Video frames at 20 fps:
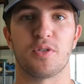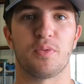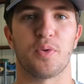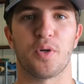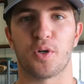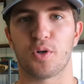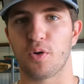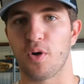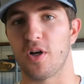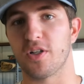and when
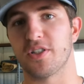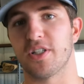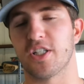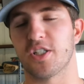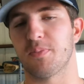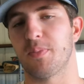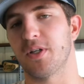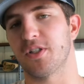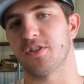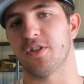you're crossing
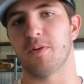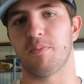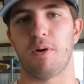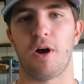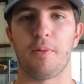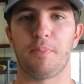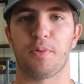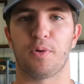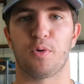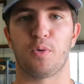especially
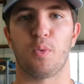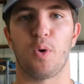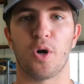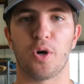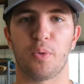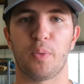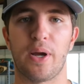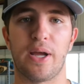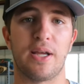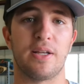popular
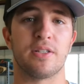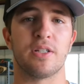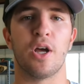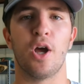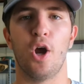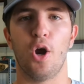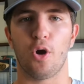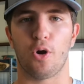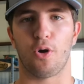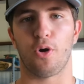waterways
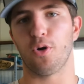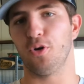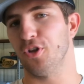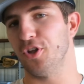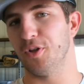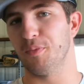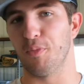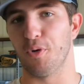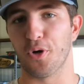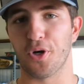or
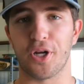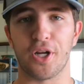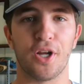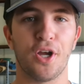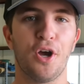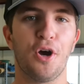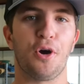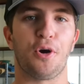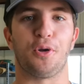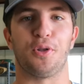early in the morning
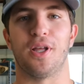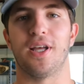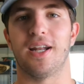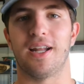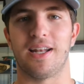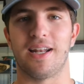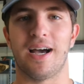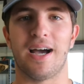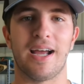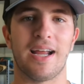or late
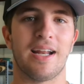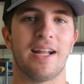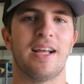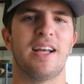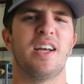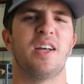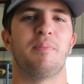at night,